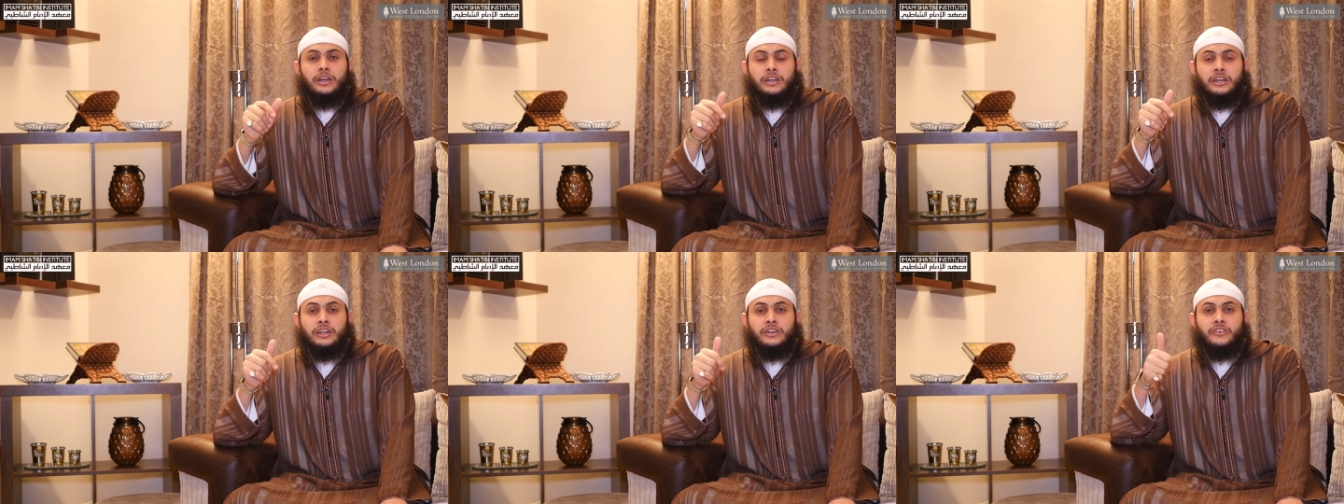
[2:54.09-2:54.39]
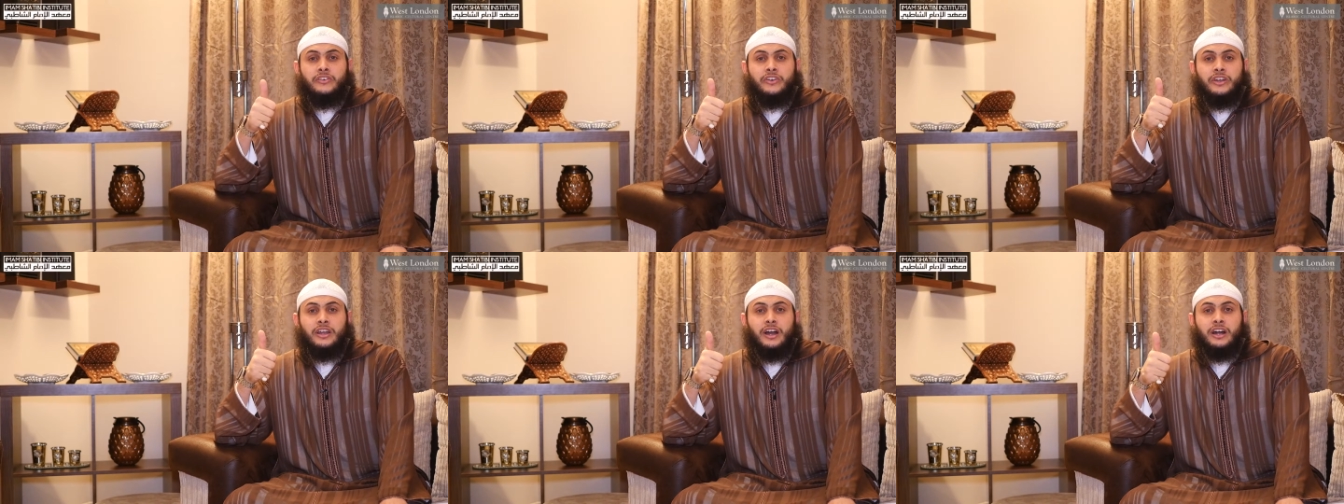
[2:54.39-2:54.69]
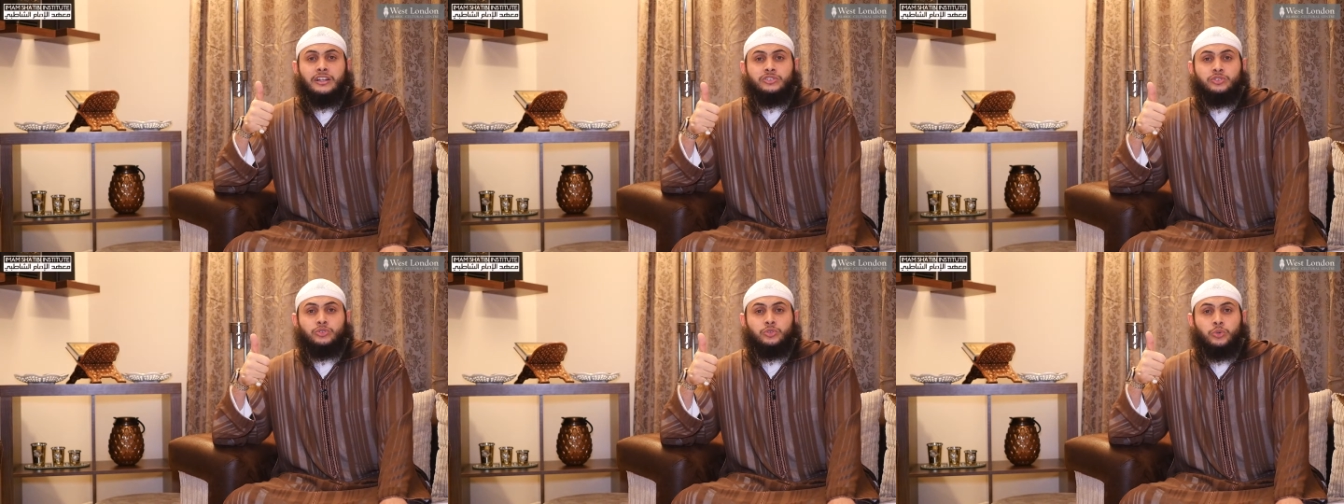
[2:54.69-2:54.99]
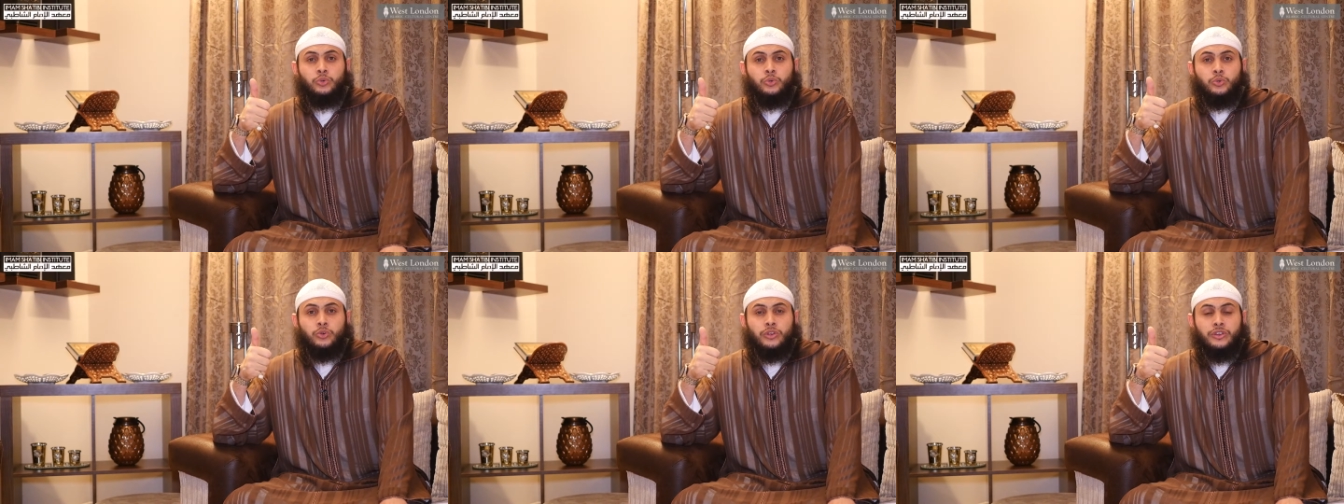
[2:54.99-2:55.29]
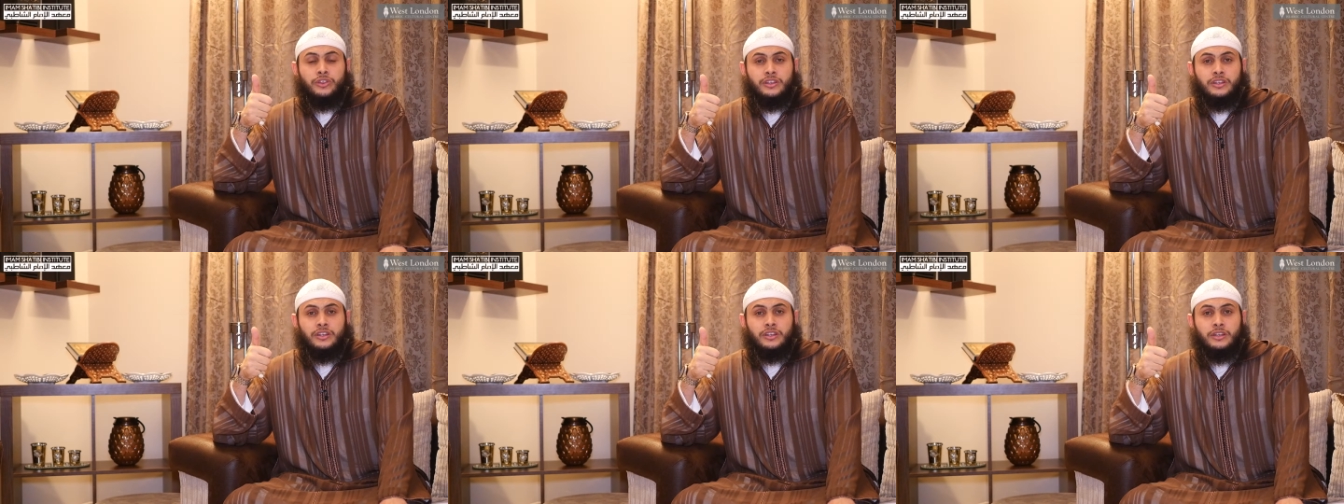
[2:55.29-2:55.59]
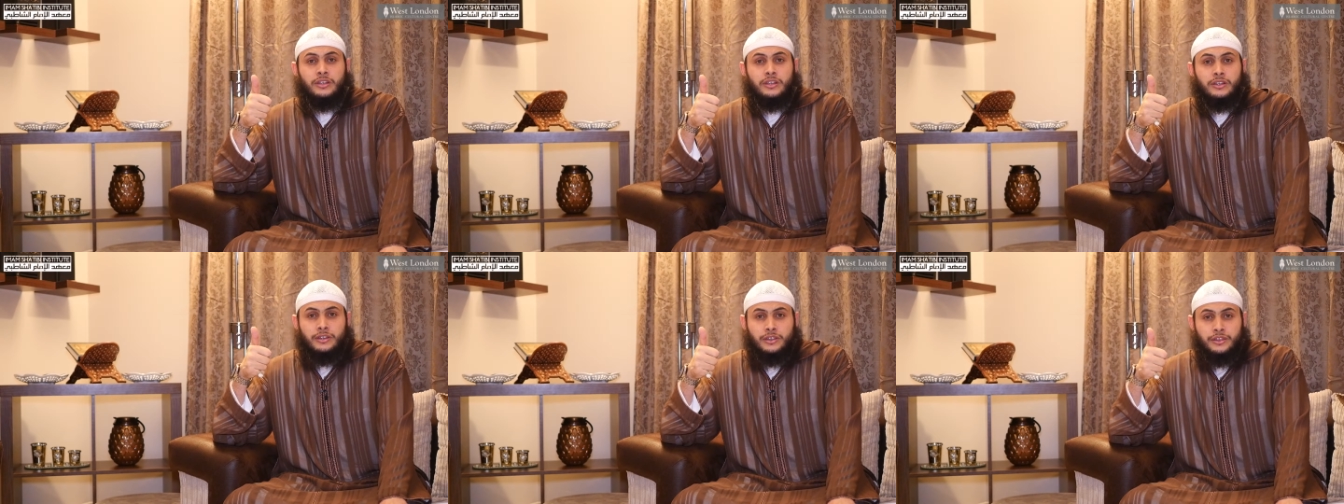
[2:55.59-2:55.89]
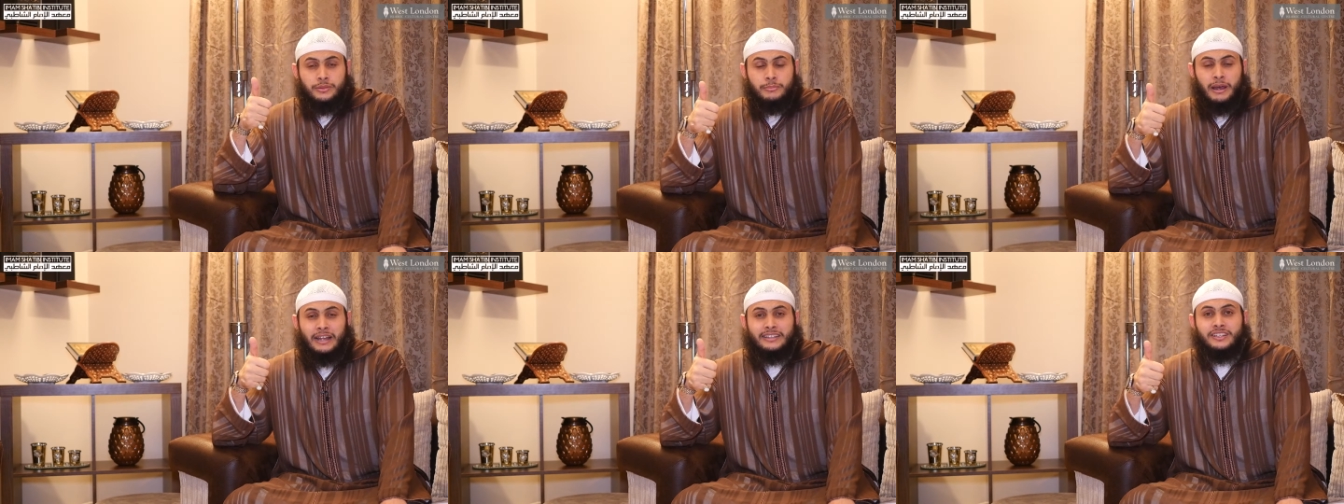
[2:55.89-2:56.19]
in regards to the
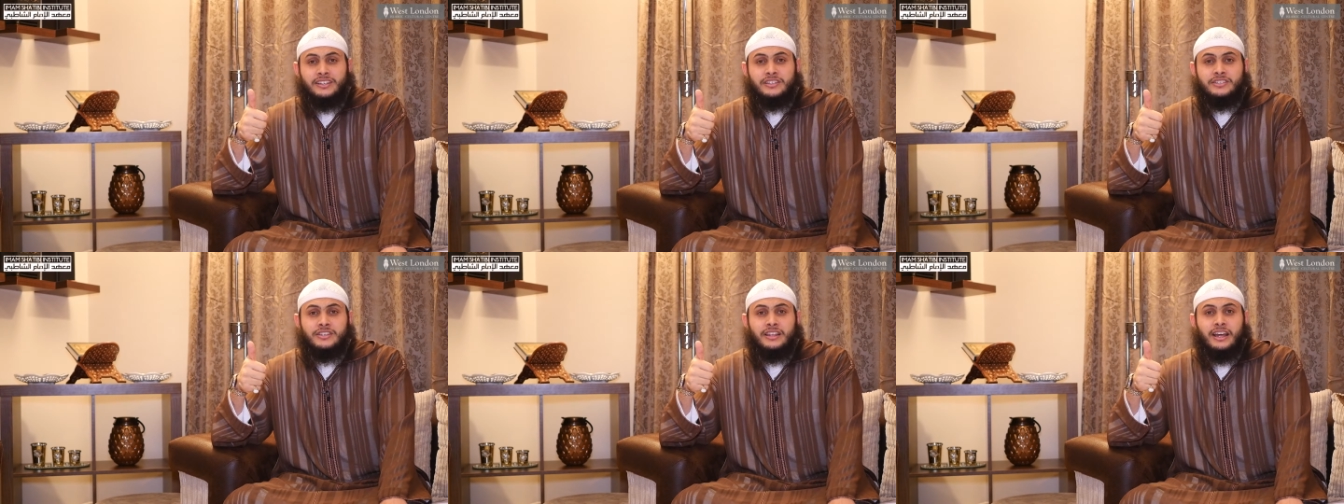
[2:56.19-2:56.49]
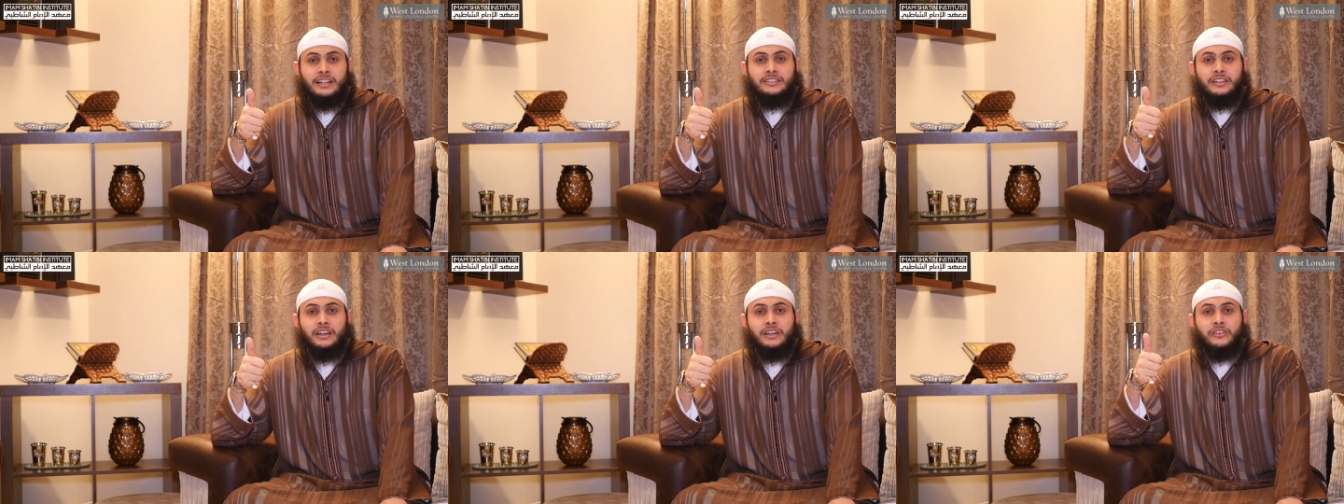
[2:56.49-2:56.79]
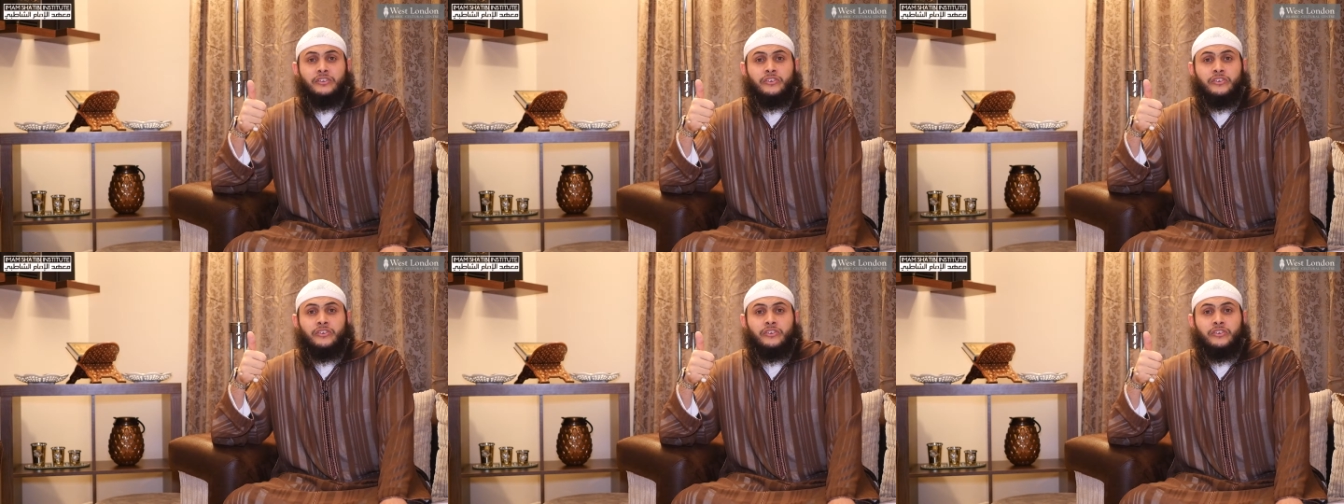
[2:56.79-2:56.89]
matters that